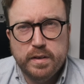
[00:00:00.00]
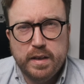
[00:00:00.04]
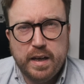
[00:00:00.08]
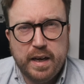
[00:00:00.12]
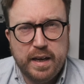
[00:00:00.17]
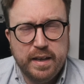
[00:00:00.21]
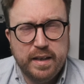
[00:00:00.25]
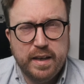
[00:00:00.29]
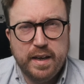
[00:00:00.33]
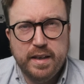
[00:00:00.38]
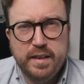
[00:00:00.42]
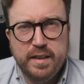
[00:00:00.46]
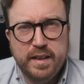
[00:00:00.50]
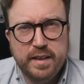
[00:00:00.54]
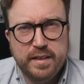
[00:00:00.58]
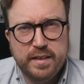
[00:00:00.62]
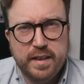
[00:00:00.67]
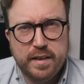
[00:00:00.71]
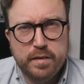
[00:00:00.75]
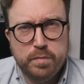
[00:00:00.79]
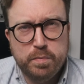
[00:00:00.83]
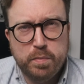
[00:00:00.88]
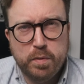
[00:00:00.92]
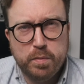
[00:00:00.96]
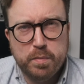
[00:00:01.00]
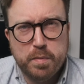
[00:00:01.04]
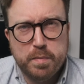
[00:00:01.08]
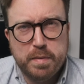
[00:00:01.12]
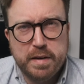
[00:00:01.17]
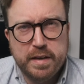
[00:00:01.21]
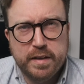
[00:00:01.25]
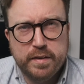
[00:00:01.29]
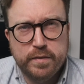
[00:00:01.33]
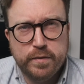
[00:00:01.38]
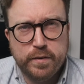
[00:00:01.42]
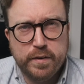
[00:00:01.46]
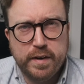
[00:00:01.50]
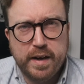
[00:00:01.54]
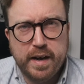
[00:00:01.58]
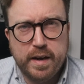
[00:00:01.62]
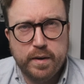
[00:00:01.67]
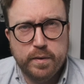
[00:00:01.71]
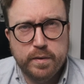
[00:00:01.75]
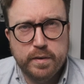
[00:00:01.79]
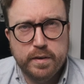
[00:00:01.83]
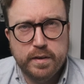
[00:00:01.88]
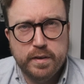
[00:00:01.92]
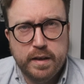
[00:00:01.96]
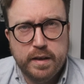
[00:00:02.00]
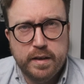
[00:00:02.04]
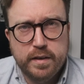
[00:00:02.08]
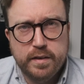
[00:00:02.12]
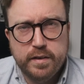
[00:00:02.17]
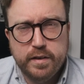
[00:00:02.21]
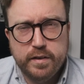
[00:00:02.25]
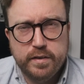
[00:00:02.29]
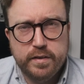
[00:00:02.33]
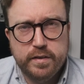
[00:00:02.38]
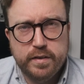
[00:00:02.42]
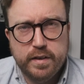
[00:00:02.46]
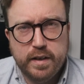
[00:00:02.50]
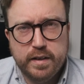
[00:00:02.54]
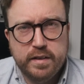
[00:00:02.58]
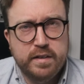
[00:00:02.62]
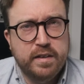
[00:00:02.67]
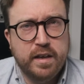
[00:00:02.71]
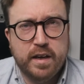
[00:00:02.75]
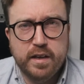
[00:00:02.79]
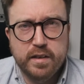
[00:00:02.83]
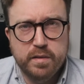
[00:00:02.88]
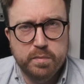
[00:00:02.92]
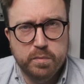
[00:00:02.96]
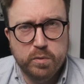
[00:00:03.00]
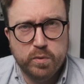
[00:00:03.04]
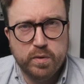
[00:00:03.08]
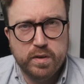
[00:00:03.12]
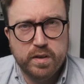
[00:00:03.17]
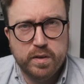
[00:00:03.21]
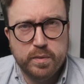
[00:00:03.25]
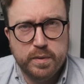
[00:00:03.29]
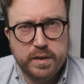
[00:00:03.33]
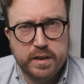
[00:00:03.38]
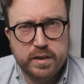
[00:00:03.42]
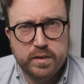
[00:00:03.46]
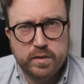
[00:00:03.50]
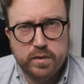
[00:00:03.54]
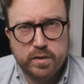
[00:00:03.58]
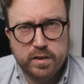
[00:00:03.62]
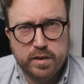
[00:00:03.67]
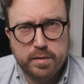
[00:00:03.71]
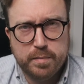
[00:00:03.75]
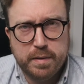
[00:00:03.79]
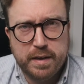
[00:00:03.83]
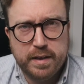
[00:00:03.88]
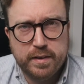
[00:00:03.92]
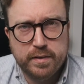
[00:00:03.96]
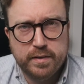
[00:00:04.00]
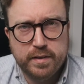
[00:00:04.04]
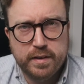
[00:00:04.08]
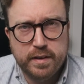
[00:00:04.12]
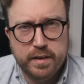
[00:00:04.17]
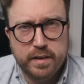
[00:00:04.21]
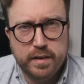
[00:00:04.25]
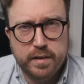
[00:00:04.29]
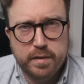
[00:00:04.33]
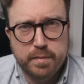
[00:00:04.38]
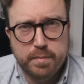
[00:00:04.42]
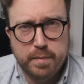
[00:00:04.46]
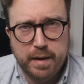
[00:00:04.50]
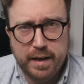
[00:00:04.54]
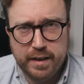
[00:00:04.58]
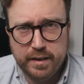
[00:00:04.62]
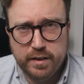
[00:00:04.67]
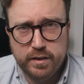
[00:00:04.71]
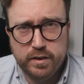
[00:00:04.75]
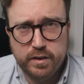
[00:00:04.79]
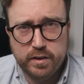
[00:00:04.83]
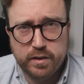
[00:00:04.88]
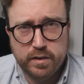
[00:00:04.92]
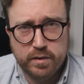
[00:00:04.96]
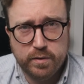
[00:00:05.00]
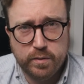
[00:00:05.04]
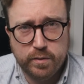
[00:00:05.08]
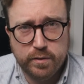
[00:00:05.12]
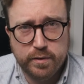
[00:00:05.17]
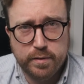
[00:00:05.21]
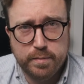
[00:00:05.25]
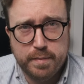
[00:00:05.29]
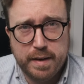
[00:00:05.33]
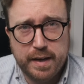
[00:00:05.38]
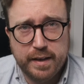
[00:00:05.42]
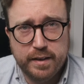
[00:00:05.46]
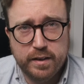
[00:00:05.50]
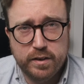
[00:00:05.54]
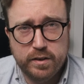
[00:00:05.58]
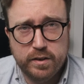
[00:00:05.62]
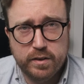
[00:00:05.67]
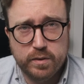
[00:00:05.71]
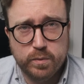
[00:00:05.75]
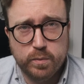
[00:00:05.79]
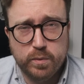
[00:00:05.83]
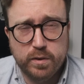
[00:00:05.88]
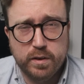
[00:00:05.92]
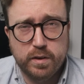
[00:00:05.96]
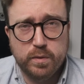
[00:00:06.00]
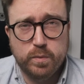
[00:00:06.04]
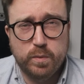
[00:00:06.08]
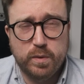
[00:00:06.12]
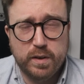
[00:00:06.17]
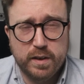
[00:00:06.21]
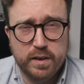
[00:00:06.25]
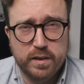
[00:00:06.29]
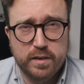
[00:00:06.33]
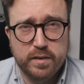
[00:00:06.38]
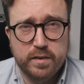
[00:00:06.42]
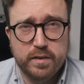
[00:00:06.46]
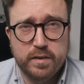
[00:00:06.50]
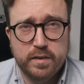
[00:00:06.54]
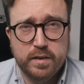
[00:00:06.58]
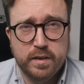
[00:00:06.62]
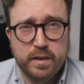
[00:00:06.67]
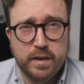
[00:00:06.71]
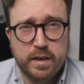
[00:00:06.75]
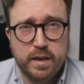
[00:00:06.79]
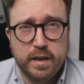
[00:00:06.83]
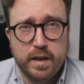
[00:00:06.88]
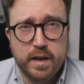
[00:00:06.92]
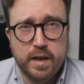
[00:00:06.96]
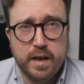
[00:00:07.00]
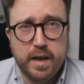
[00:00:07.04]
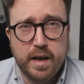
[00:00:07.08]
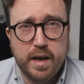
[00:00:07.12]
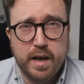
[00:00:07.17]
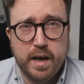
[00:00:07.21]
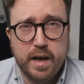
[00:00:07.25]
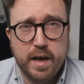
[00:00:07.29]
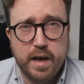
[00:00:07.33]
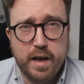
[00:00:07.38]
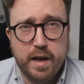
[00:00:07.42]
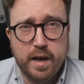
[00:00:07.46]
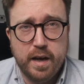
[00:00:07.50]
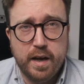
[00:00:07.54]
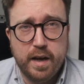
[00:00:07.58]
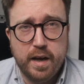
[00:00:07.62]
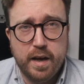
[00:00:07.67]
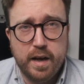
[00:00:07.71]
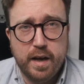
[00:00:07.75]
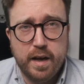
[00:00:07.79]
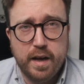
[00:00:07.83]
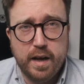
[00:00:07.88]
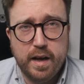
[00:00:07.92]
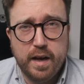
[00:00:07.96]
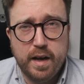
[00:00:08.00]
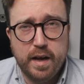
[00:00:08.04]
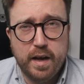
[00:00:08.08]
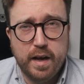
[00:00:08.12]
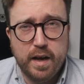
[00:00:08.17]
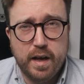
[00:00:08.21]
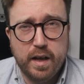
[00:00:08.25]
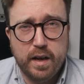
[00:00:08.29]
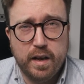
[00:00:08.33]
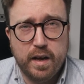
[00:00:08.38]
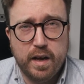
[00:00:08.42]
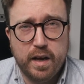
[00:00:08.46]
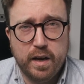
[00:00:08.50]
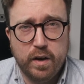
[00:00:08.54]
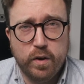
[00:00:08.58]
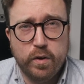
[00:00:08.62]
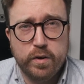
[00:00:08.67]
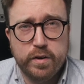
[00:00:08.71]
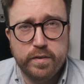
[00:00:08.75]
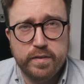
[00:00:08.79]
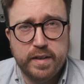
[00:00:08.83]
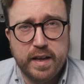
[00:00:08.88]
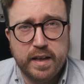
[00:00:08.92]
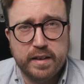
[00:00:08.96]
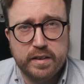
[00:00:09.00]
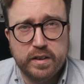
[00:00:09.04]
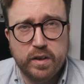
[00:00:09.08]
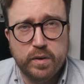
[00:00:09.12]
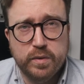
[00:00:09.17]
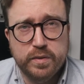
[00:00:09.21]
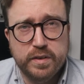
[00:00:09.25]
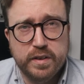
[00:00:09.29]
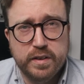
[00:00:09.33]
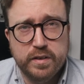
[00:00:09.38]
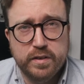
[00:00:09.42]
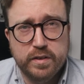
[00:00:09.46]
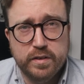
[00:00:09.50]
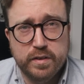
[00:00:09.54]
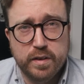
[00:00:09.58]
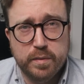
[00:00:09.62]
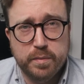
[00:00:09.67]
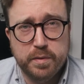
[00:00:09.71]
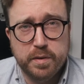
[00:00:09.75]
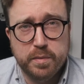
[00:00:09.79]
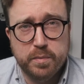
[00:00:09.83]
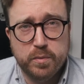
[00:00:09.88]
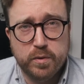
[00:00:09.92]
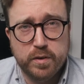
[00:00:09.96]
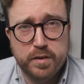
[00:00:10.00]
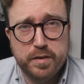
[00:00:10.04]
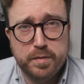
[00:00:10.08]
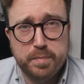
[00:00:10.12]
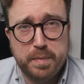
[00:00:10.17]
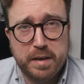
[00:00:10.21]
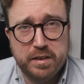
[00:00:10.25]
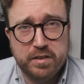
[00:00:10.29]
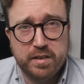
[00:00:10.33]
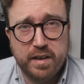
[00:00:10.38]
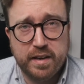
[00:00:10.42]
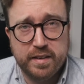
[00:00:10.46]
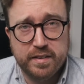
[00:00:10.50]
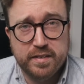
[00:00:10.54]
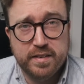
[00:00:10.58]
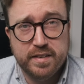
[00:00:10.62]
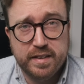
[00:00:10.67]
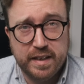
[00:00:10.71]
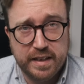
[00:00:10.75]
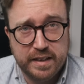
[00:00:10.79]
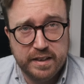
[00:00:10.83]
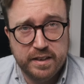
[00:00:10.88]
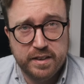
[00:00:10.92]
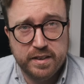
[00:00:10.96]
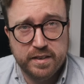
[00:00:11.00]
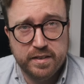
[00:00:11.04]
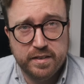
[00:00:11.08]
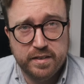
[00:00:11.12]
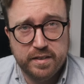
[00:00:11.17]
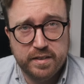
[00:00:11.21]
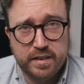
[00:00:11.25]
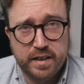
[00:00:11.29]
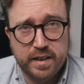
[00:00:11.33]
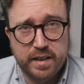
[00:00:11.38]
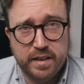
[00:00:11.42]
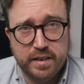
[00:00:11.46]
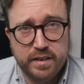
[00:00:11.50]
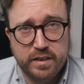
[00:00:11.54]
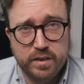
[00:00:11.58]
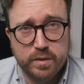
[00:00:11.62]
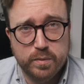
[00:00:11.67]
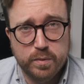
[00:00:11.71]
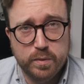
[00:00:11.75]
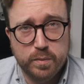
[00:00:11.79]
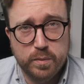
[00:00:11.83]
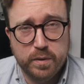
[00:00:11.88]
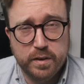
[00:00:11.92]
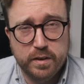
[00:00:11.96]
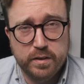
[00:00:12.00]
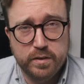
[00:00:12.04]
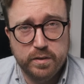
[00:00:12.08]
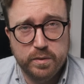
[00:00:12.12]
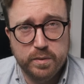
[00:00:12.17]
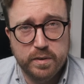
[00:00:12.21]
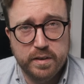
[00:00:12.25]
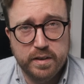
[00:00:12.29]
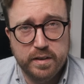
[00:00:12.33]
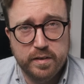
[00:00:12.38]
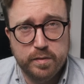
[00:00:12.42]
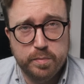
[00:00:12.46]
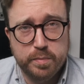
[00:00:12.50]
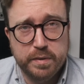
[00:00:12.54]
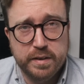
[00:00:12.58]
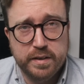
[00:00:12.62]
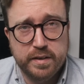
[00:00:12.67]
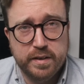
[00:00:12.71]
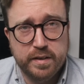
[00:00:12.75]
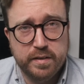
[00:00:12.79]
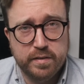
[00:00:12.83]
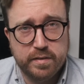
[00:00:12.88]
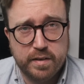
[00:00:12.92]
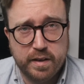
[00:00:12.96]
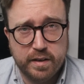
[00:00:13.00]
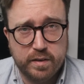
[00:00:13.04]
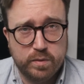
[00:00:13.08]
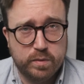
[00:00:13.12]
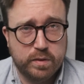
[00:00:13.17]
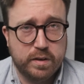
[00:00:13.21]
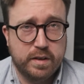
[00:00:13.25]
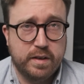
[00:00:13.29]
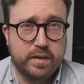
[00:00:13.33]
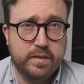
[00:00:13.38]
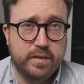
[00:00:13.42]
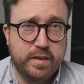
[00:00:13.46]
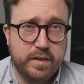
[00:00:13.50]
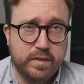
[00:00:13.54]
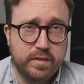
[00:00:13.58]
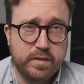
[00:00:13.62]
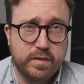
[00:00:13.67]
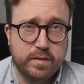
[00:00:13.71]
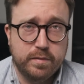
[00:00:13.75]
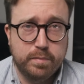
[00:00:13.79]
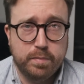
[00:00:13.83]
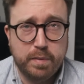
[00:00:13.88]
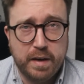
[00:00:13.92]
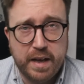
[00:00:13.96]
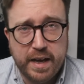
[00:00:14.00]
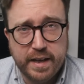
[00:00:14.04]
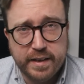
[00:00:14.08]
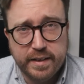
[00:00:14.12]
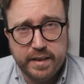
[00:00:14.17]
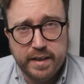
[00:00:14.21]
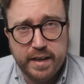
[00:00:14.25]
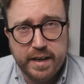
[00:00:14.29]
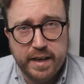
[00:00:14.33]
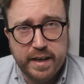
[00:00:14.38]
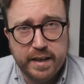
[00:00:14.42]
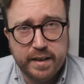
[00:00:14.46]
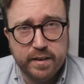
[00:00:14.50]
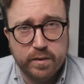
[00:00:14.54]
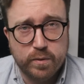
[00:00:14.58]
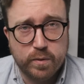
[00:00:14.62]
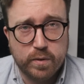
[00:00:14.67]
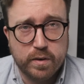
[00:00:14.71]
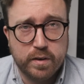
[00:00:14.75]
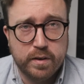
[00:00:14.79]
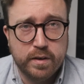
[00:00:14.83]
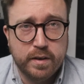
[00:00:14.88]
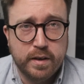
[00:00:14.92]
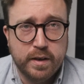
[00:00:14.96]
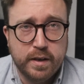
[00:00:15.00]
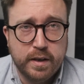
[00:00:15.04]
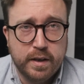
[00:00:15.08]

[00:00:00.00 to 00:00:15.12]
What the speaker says: I think that's probably it for now. There's a ton more that we can talk about in manager-on-manager one-on-ones. A lot of that goes into some of the more specializations that you would want to do in these meetings, like organizational planning or